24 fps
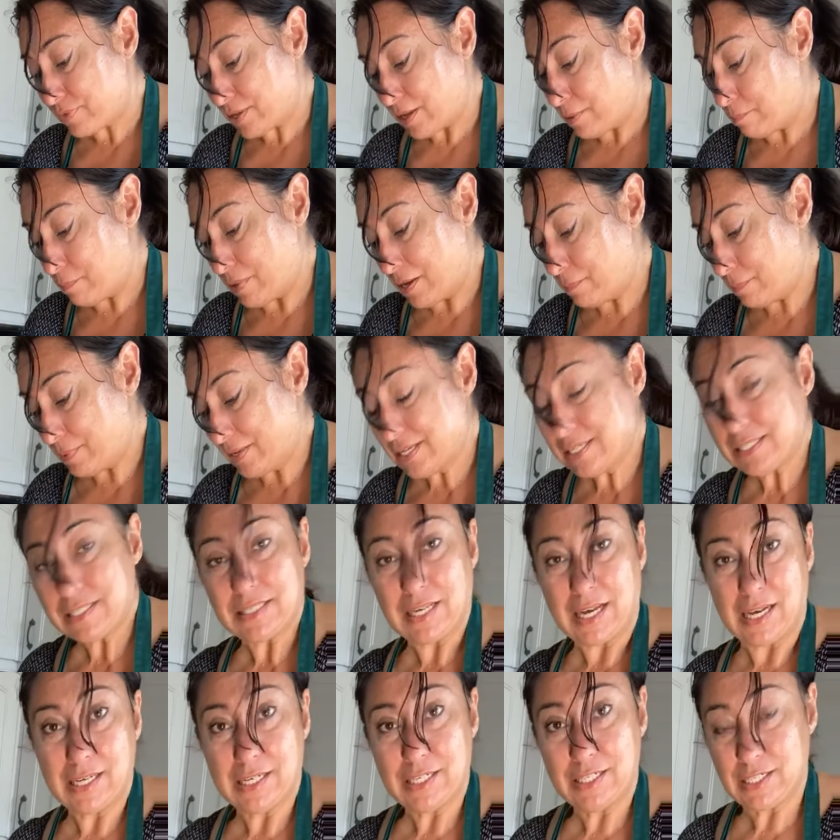maybe a
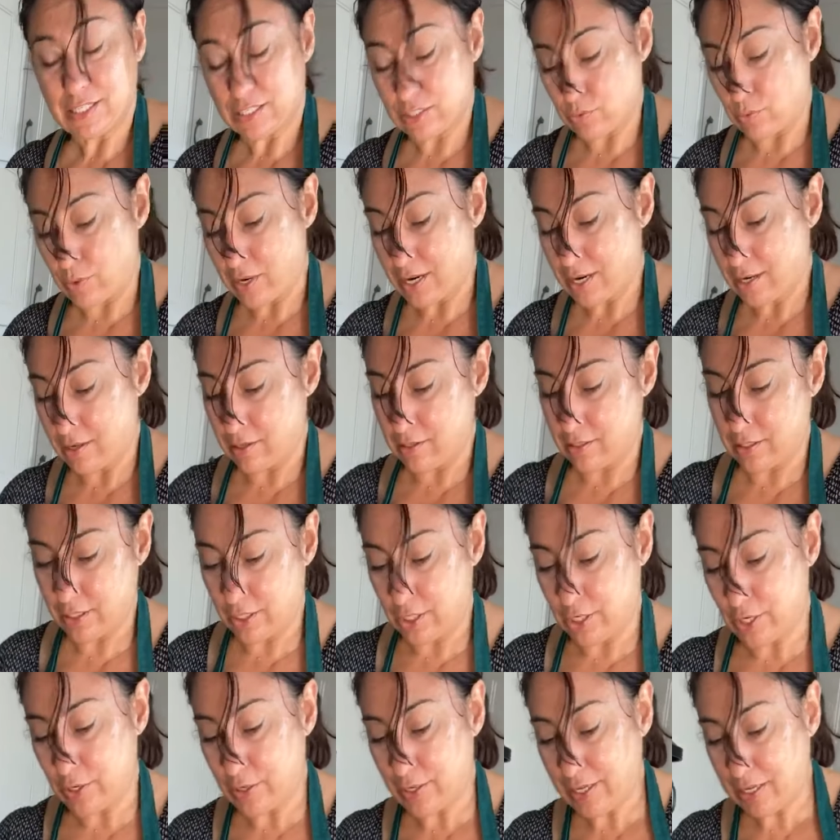salad as well, you
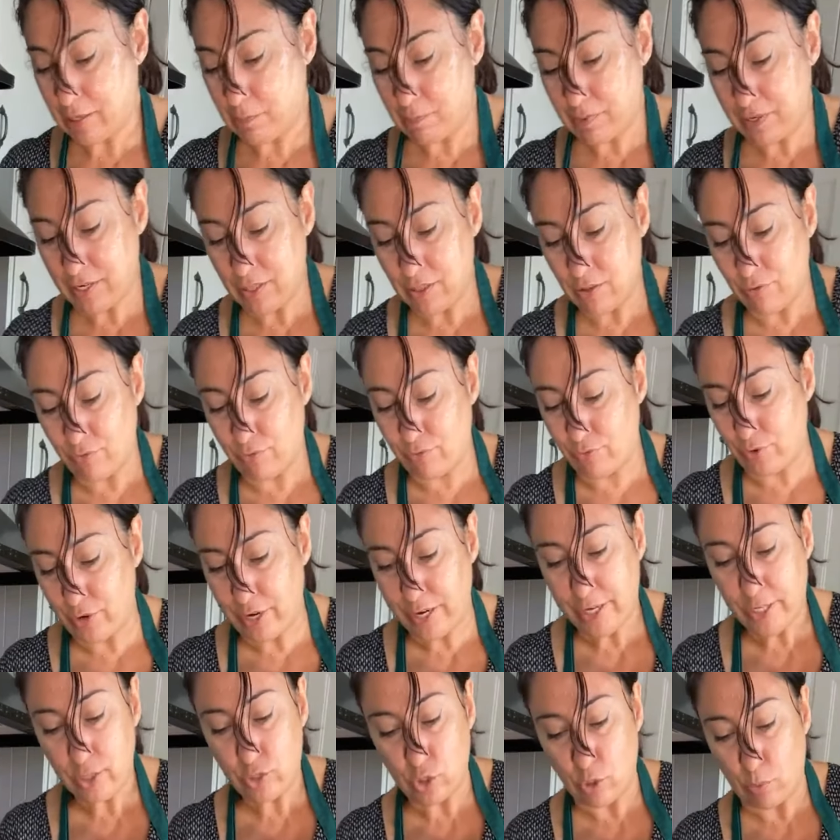know, keep it in the
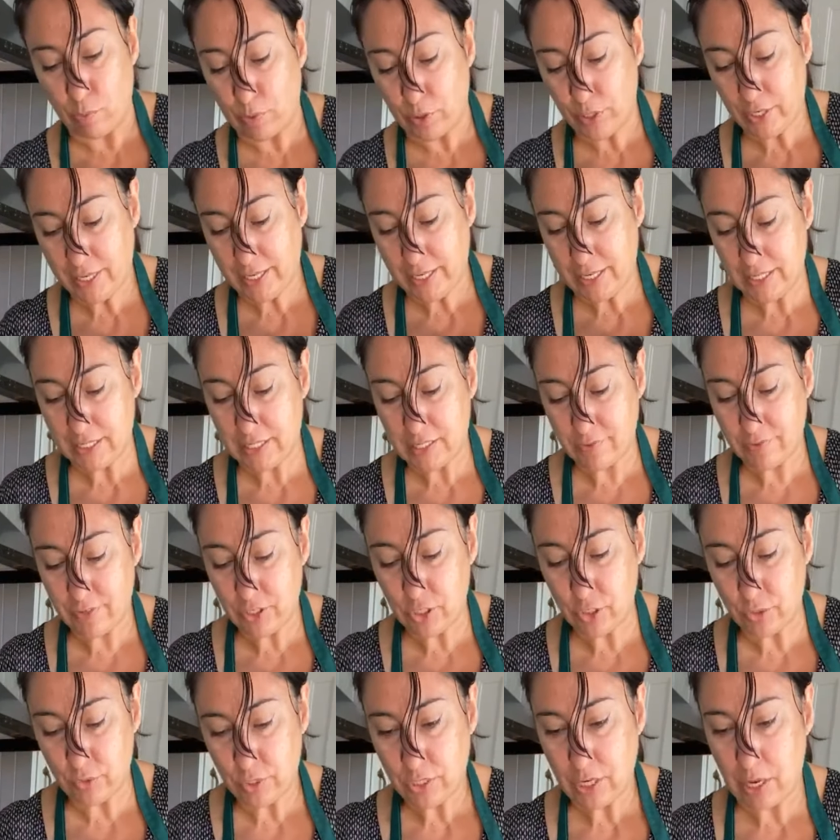fridge or put it in
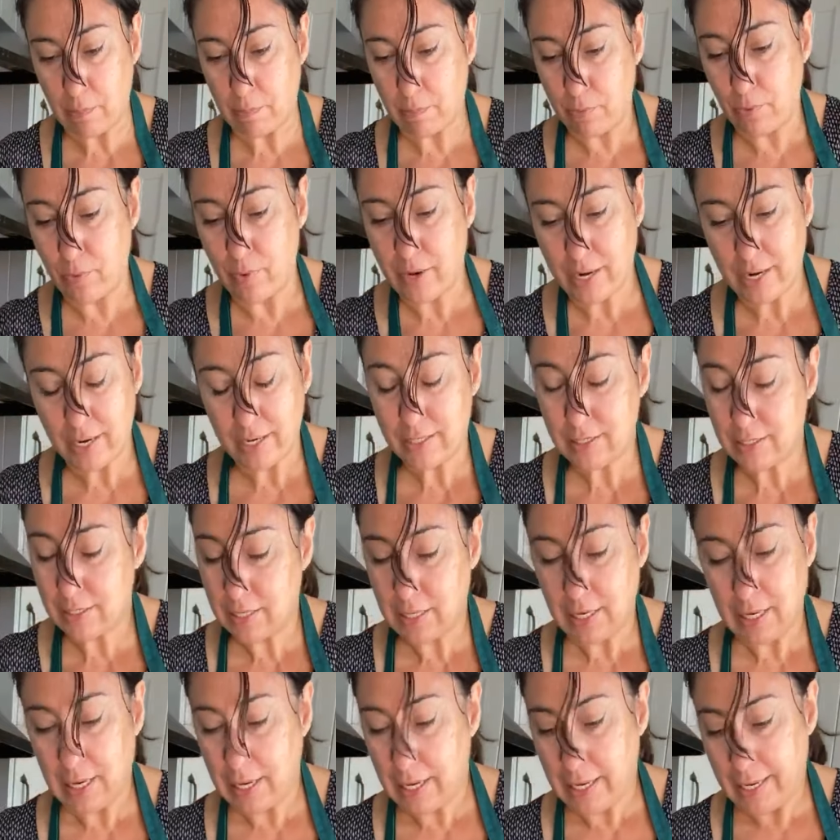individual Tupperwares.
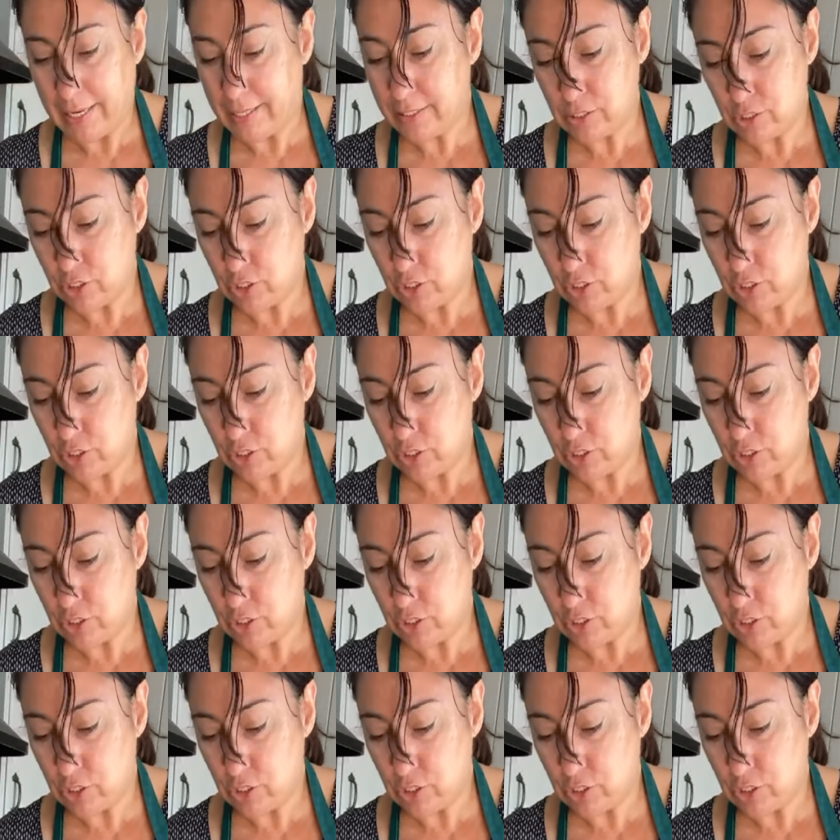It